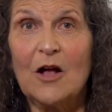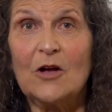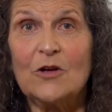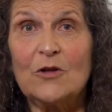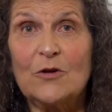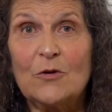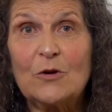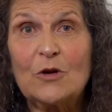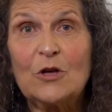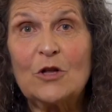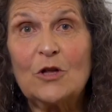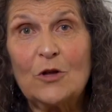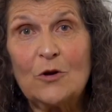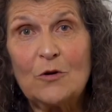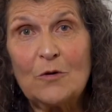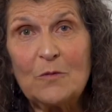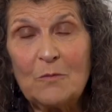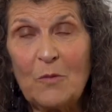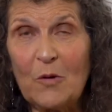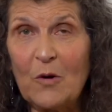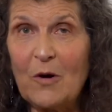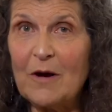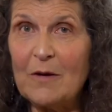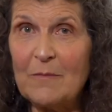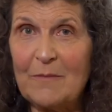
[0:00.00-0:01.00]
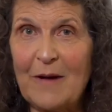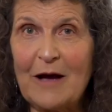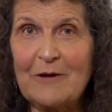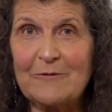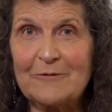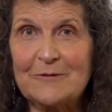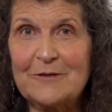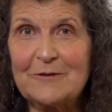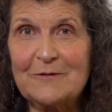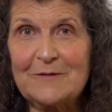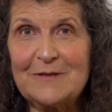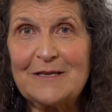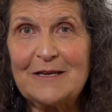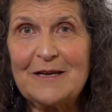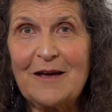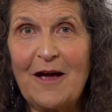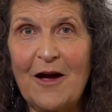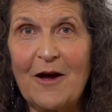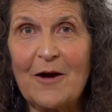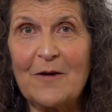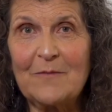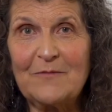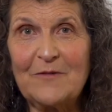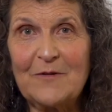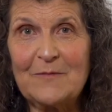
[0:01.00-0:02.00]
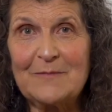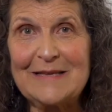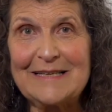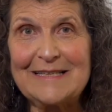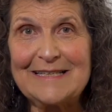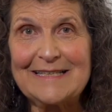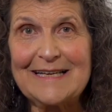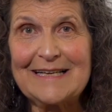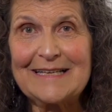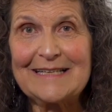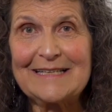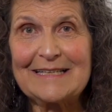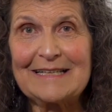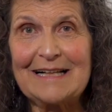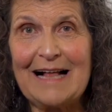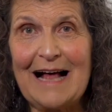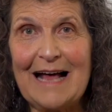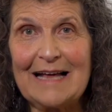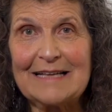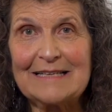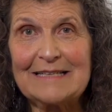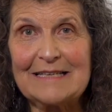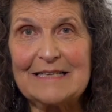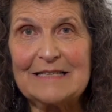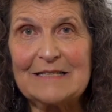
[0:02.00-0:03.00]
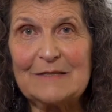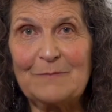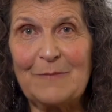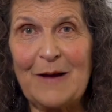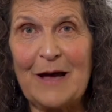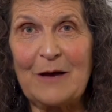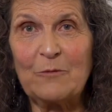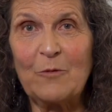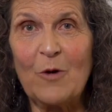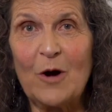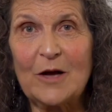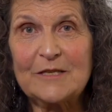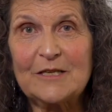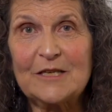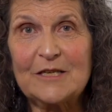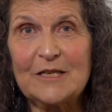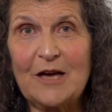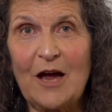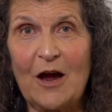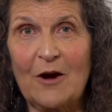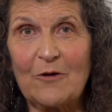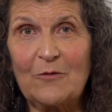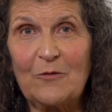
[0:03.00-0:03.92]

You can learn more about reducing harm from the 6 classes by watching our